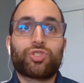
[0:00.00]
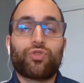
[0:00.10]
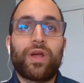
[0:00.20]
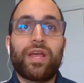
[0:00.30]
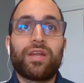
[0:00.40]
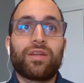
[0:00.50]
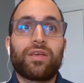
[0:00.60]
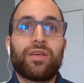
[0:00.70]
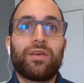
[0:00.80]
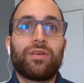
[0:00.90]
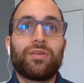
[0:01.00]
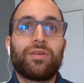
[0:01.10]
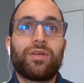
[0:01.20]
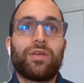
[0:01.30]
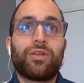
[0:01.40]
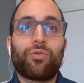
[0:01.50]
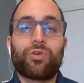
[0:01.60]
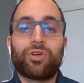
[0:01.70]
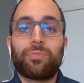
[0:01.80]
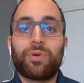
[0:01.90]
Trained in
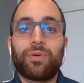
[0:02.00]
order to